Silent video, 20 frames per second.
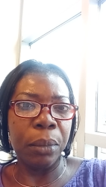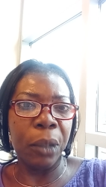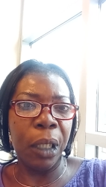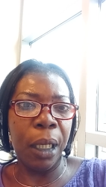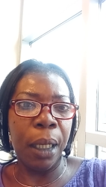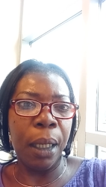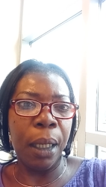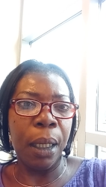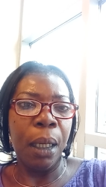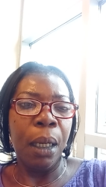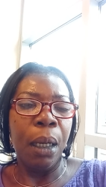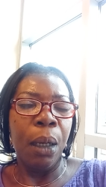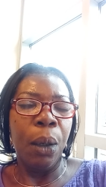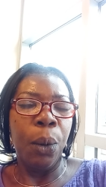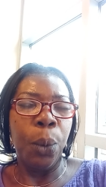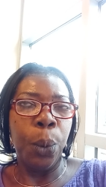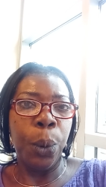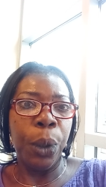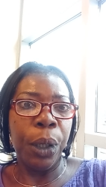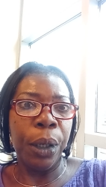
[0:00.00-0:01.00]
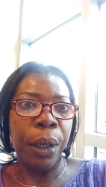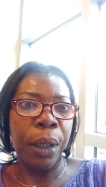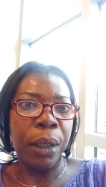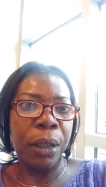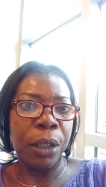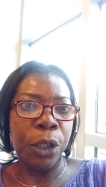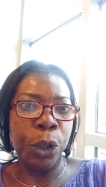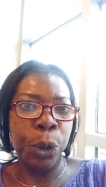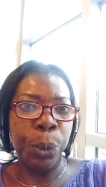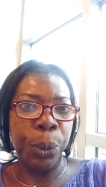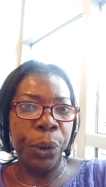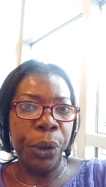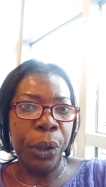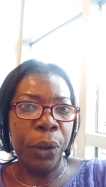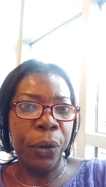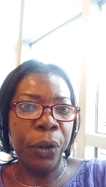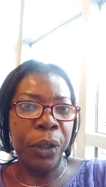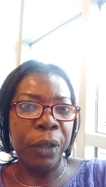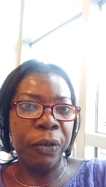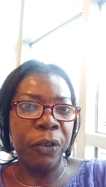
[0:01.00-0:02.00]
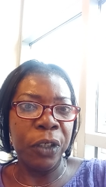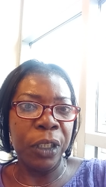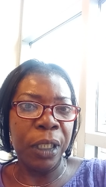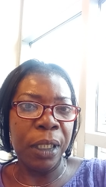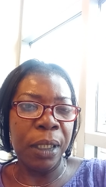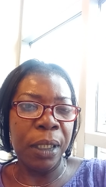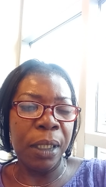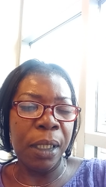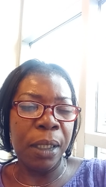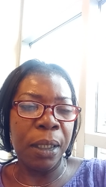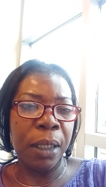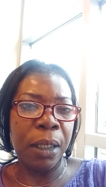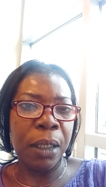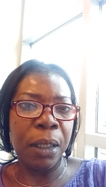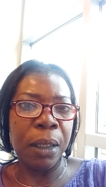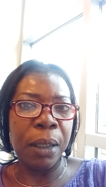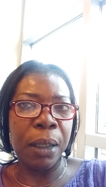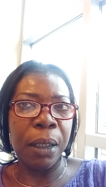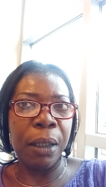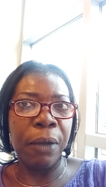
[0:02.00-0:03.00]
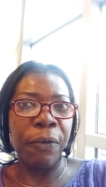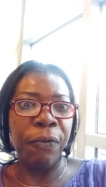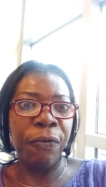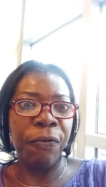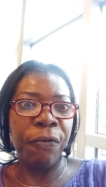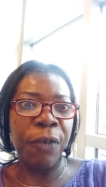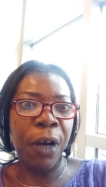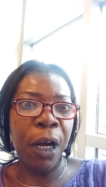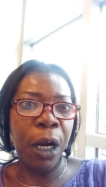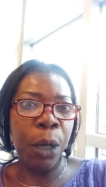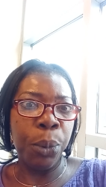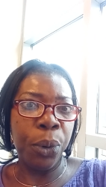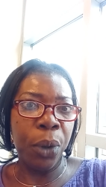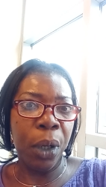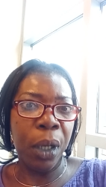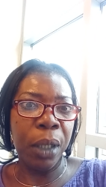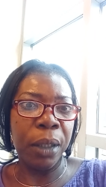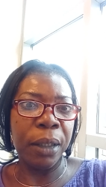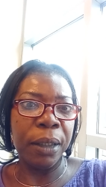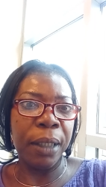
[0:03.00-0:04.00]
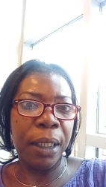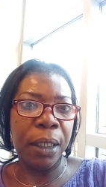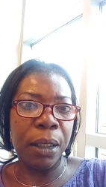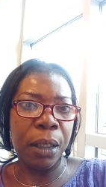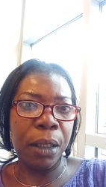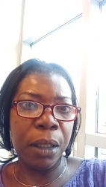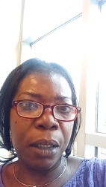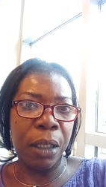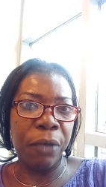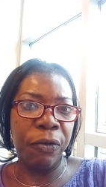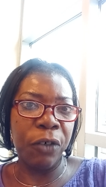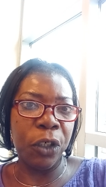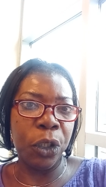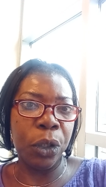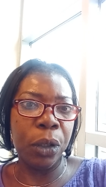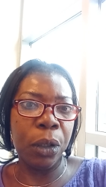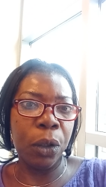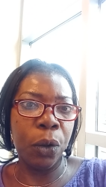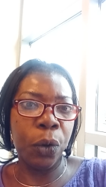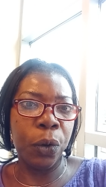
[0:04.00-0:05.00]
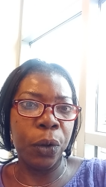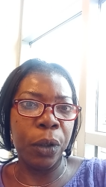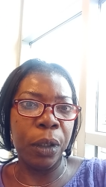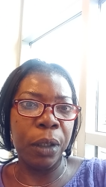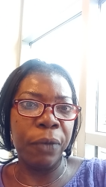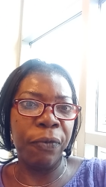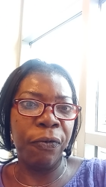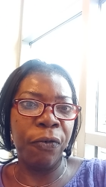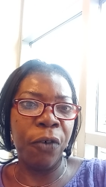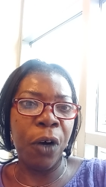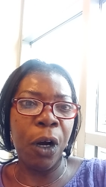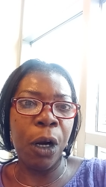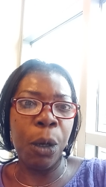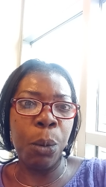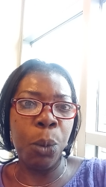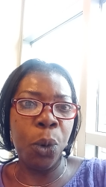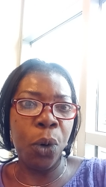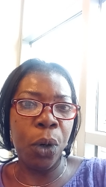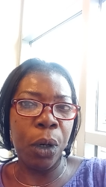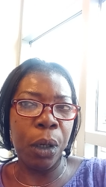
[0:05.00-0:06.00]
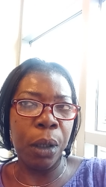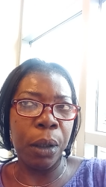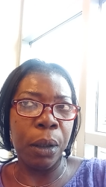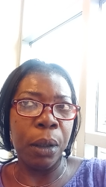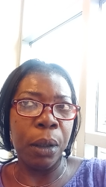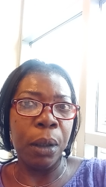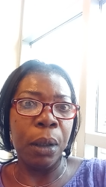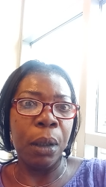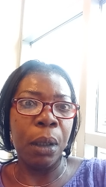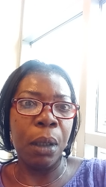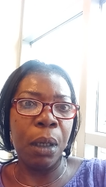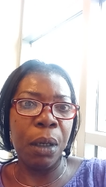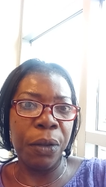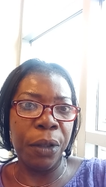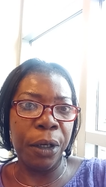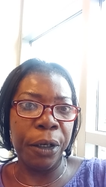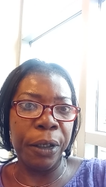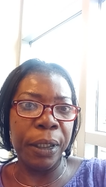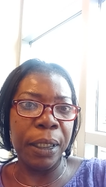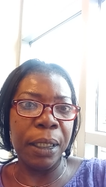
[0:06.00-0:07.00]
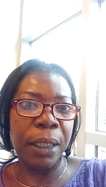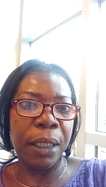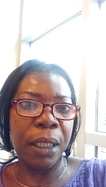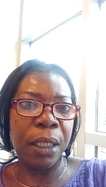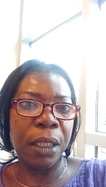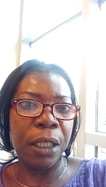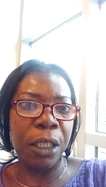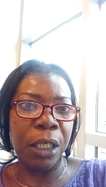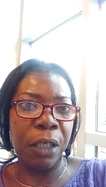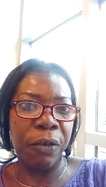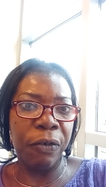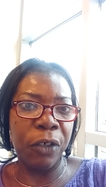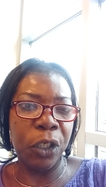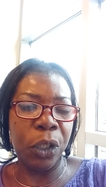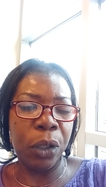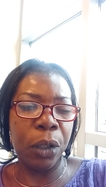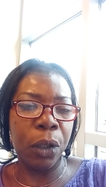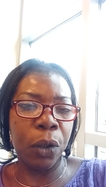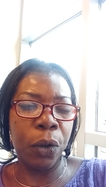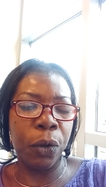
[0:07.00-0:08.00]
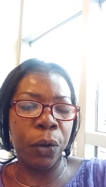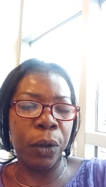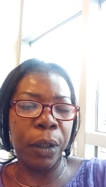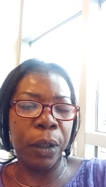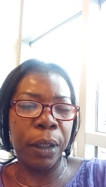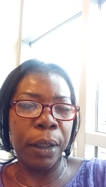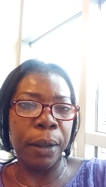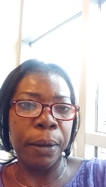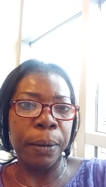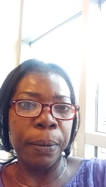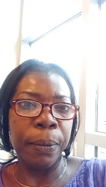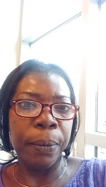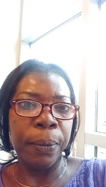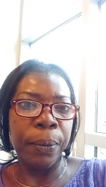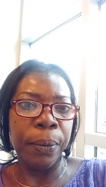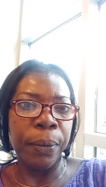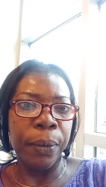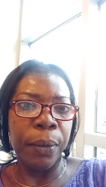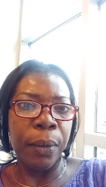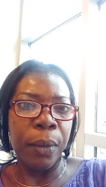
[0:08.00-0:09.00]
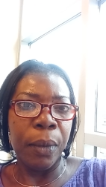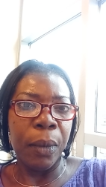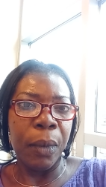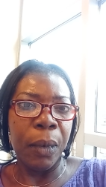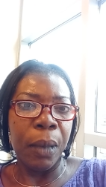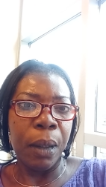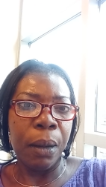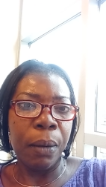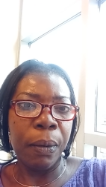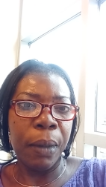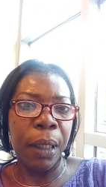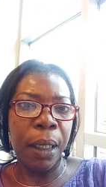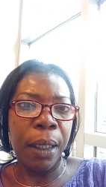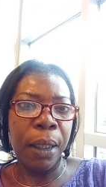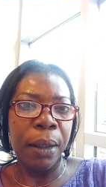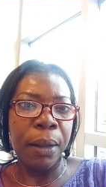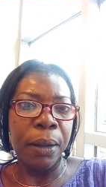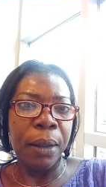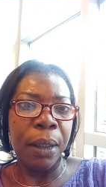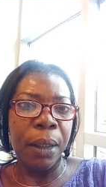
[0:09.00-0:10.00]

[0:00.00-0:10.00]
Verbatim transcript: Okay, whereas the Superior Court of Justice is far broader than the Divisional Court, far more authority than the Divisional Court. Okay,